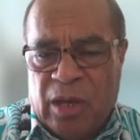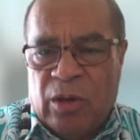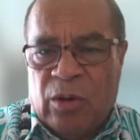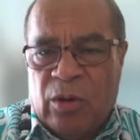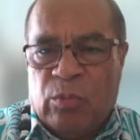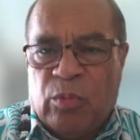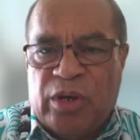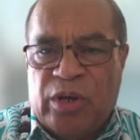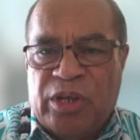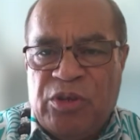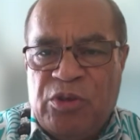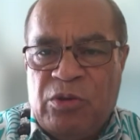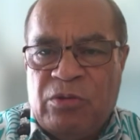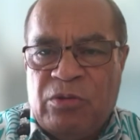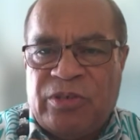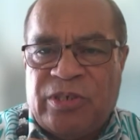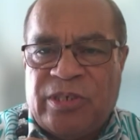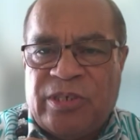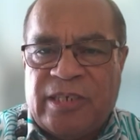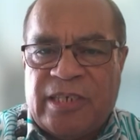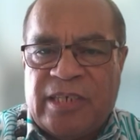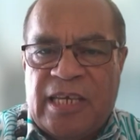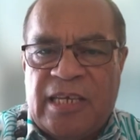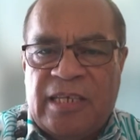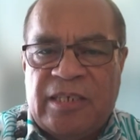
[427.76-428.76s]
when you
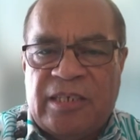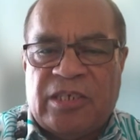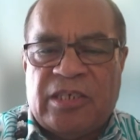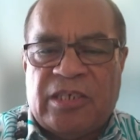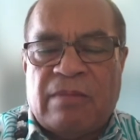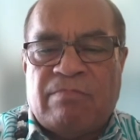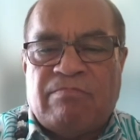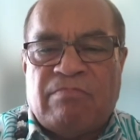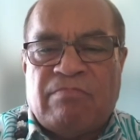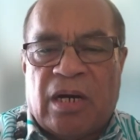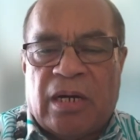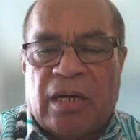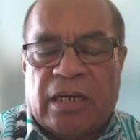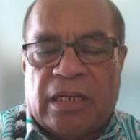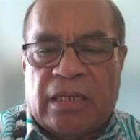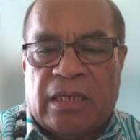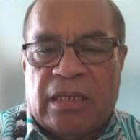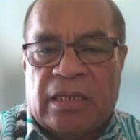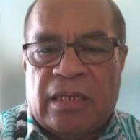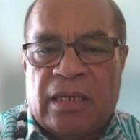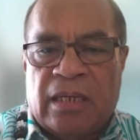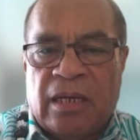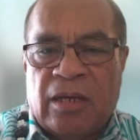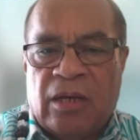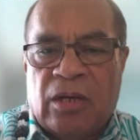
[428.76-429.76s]
see
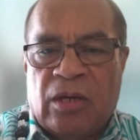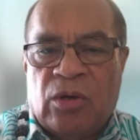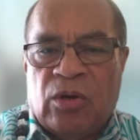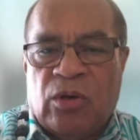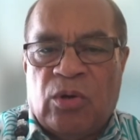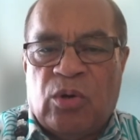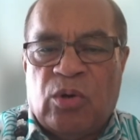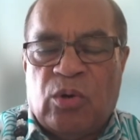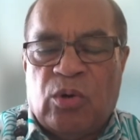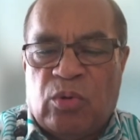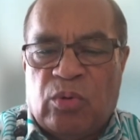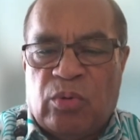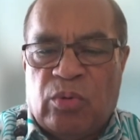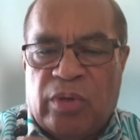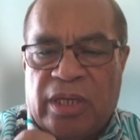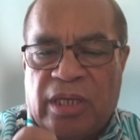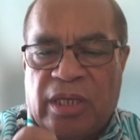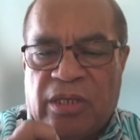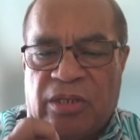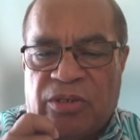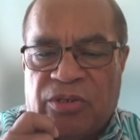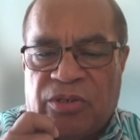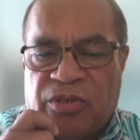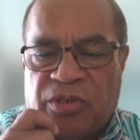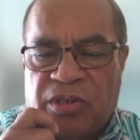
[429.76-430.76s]
somebody who
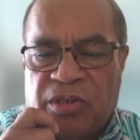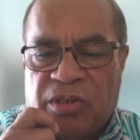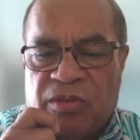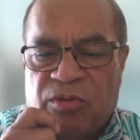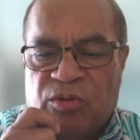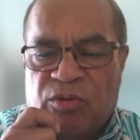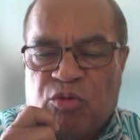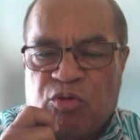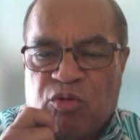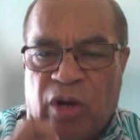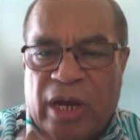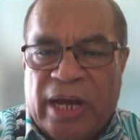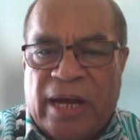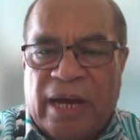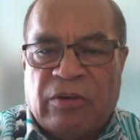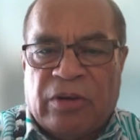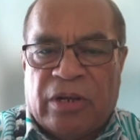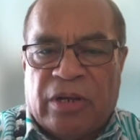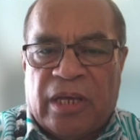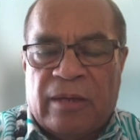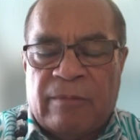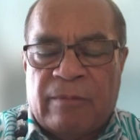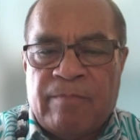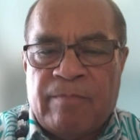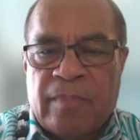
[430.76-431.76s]
is
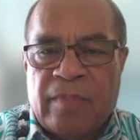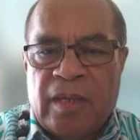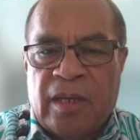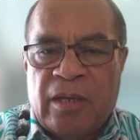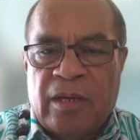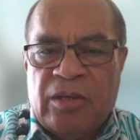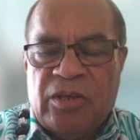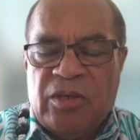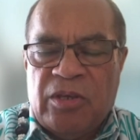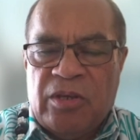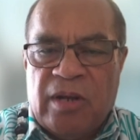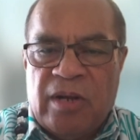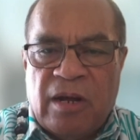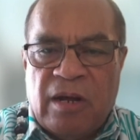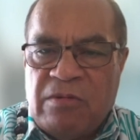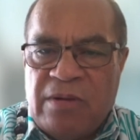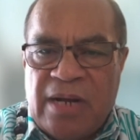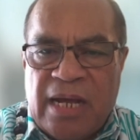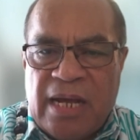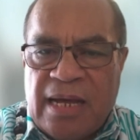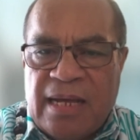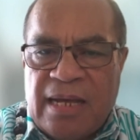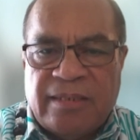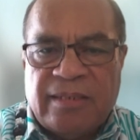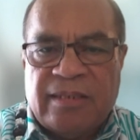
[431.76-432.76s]
drowning, you don't
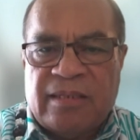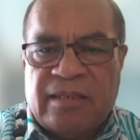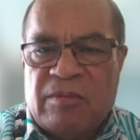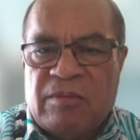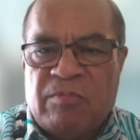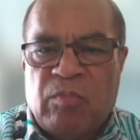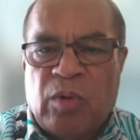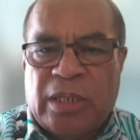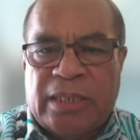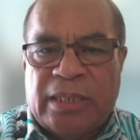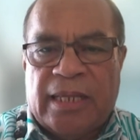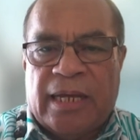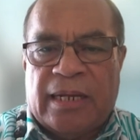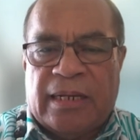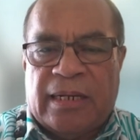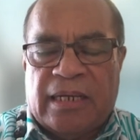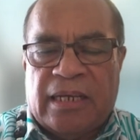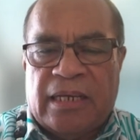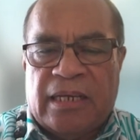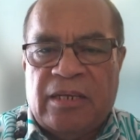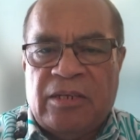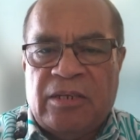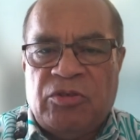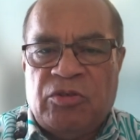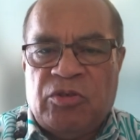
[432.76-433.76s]
ask them what they
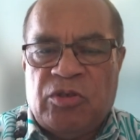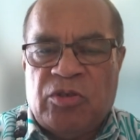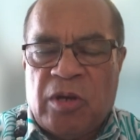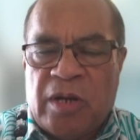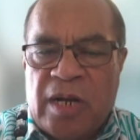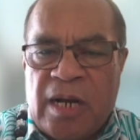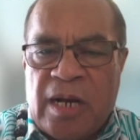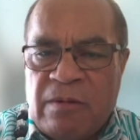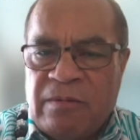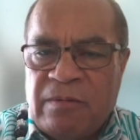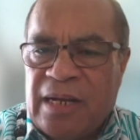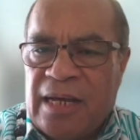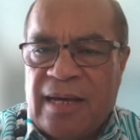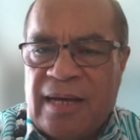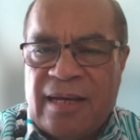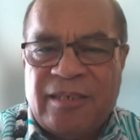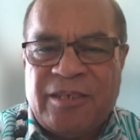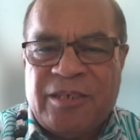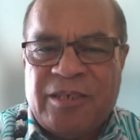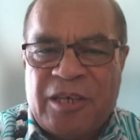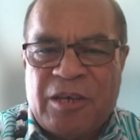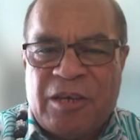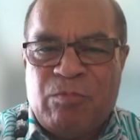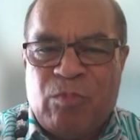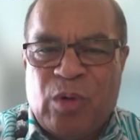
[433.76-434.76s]
need. You don't
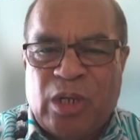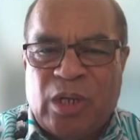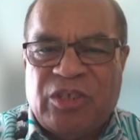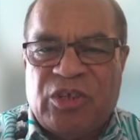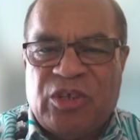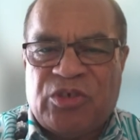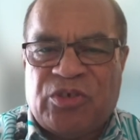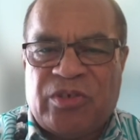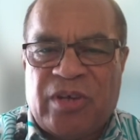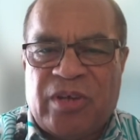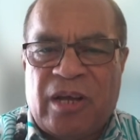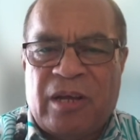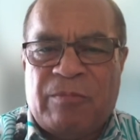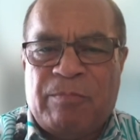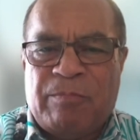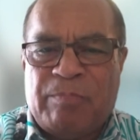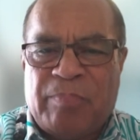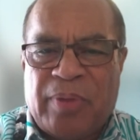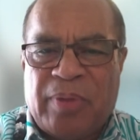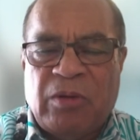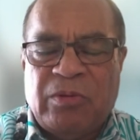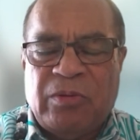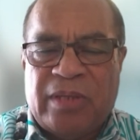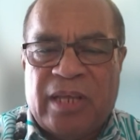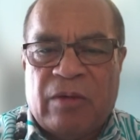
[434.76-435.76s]
ask them what design
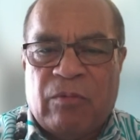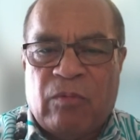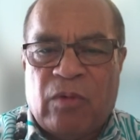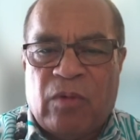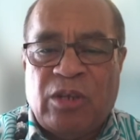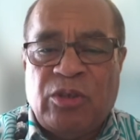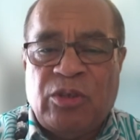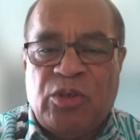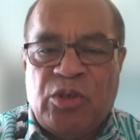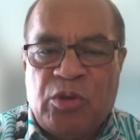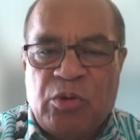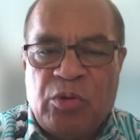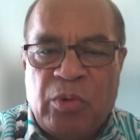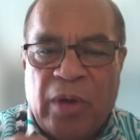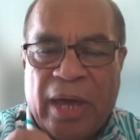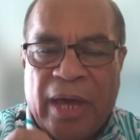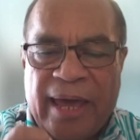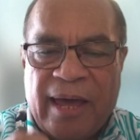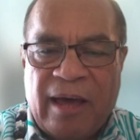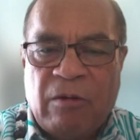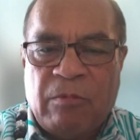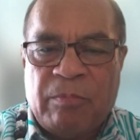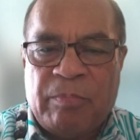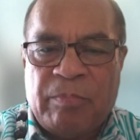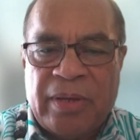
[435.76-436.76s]
boat they want. You
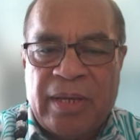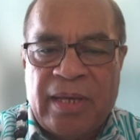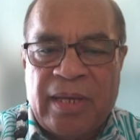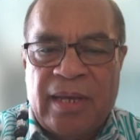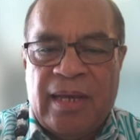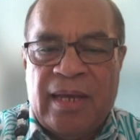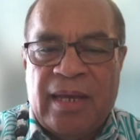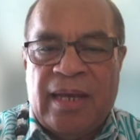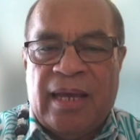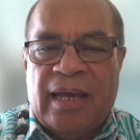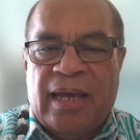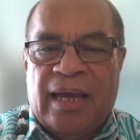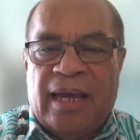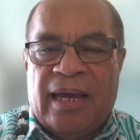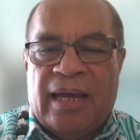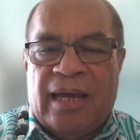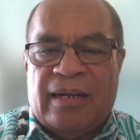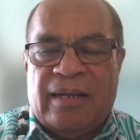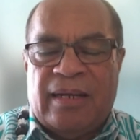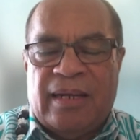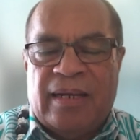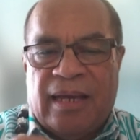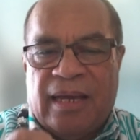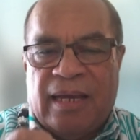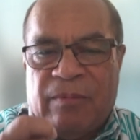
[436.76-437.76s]
help.
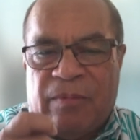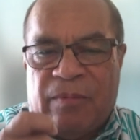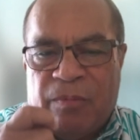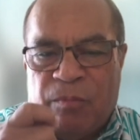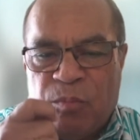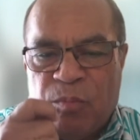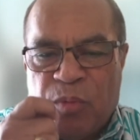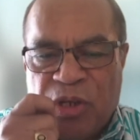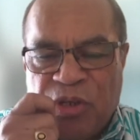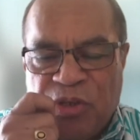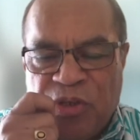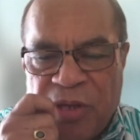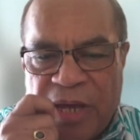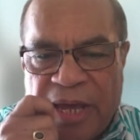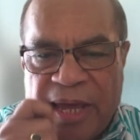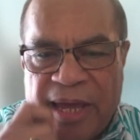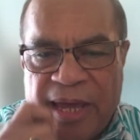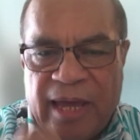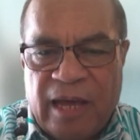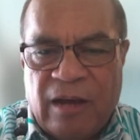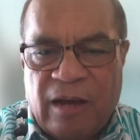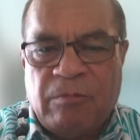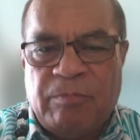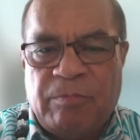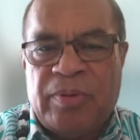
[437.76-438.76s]
And, and when you
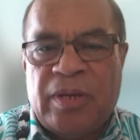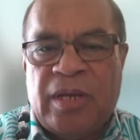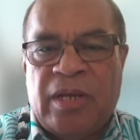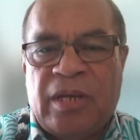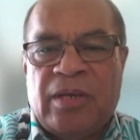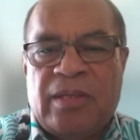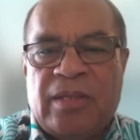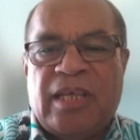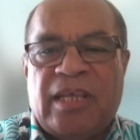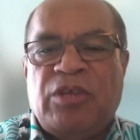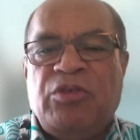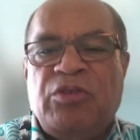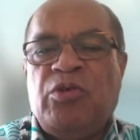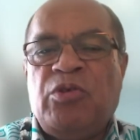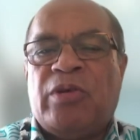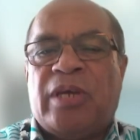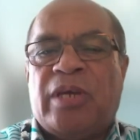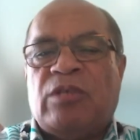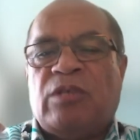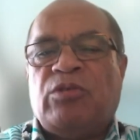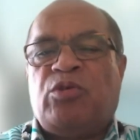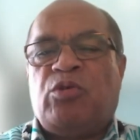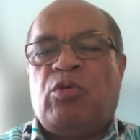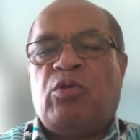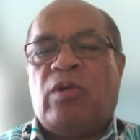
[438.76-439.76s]
help, then you
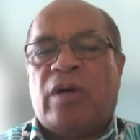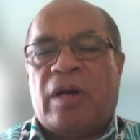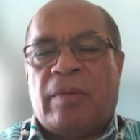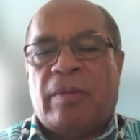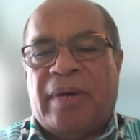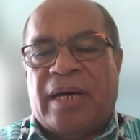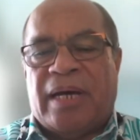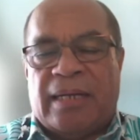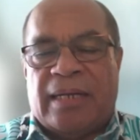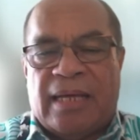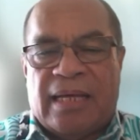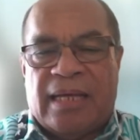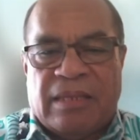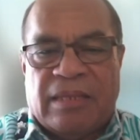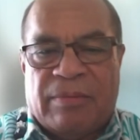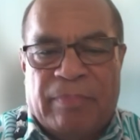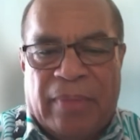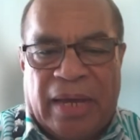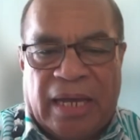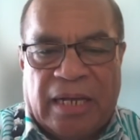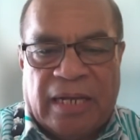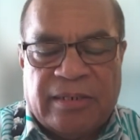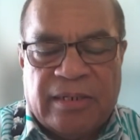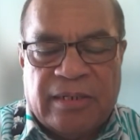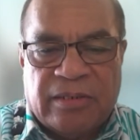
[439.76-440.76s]
can talk about other
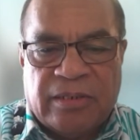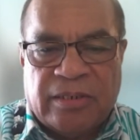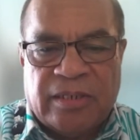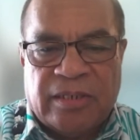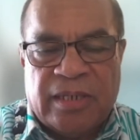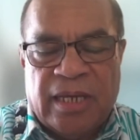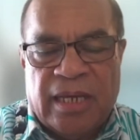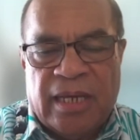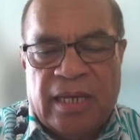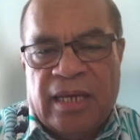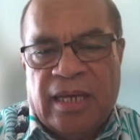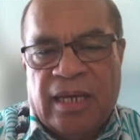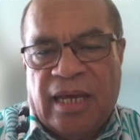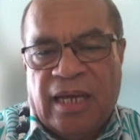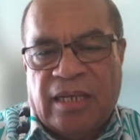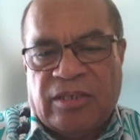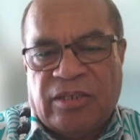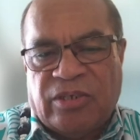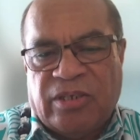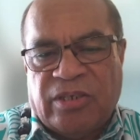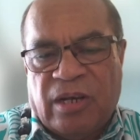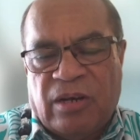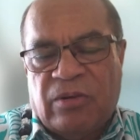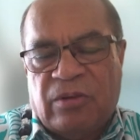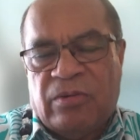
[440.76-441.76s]
matters. And
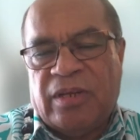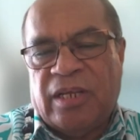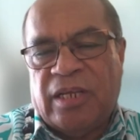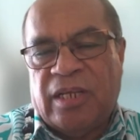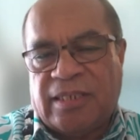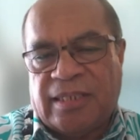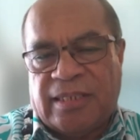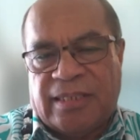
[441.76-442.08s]
so it's